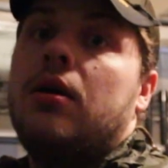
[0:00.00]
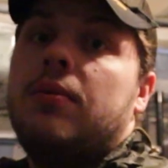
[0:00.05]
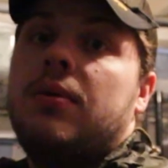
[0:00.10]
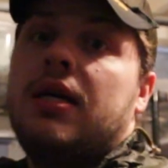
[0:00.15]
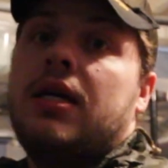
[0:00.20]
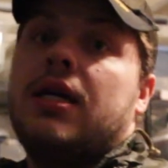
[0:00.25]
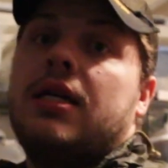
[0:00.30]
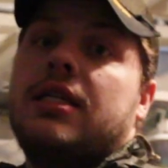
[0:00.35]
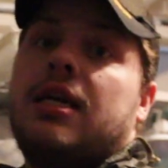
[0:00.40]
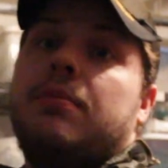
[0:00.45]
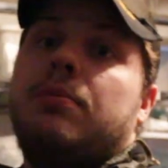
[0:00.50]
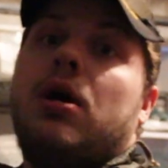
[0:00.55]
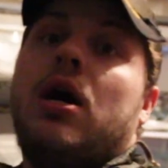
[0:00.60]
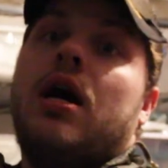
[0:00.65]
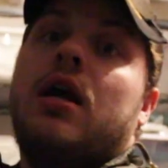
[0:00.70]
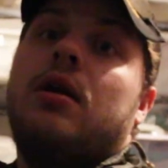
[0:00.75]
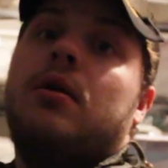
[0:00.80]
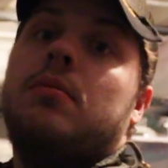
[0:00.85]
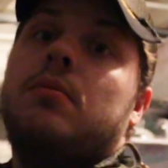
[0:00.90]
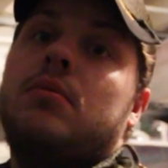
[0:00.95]
because I
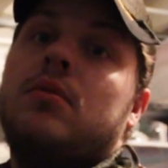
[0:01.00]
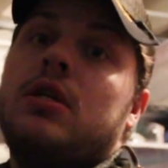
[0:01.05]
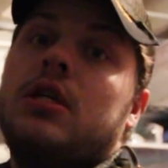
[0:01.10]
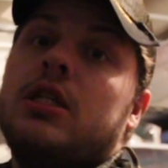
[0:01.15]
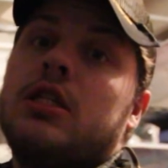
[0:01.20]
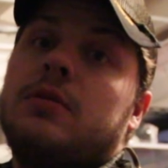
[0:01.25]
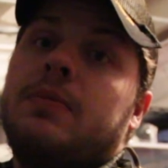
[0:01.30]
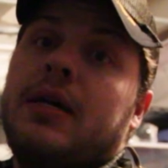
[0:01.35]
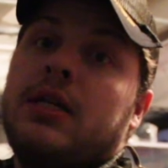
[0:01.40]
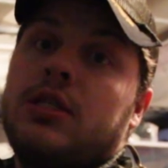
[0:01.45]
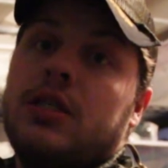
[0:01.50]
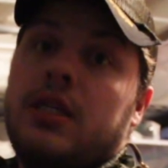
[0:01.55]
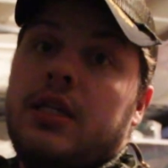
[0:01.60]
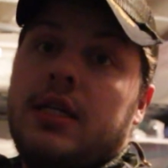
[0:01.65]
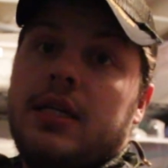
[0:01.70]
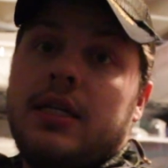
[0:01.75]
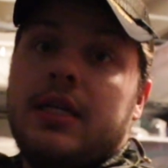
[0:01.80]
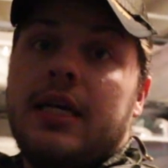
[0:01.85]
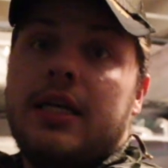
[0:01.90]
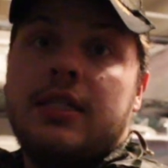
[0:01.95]
bought them
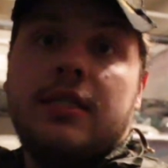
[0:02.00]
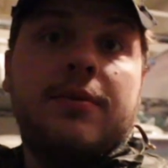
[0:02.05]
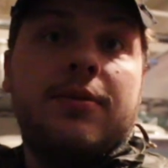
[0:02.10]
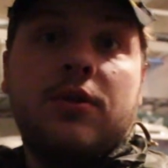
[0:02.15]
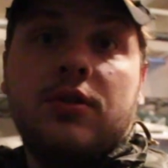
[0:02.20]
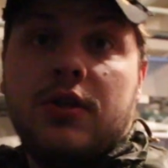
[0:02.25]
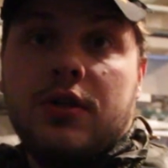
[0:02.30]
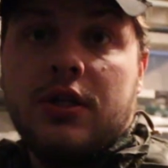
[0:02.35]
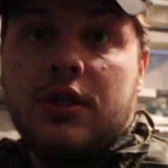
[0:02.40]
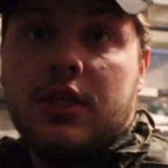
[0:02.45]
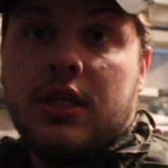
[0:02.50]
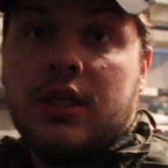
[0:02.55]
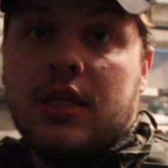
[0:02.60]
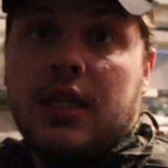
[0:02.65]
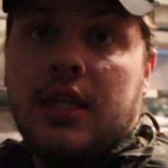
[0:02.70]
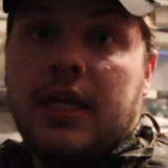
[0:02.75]
especially in case someone is allergic to